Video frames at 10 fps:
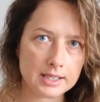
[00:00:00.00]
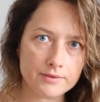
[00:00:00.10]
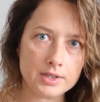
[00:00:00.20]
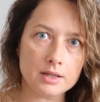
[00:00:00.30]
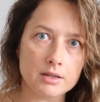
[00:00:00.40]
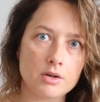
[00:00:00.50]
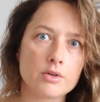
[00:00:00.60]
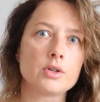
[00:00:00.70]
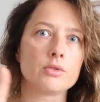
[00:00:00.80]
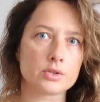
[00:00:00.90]
evening
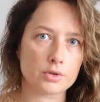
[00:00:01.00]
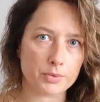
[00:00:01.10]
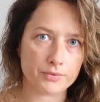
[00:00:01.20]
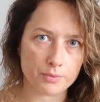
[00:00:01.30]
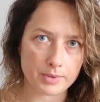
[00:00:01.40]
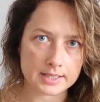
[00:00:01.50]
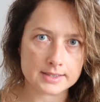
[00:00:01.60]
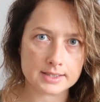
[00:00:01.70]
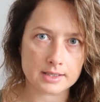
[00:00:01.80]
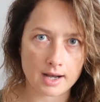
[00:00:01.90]
load on the top of your
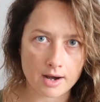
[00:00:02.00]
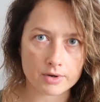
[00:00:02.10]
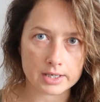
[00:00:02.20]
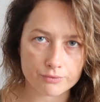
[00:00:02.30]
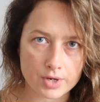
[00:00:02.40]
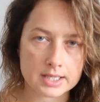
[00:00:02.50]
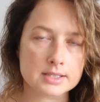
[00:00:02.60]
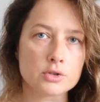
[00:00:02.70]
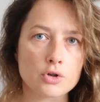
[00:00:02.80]
base hourly rate.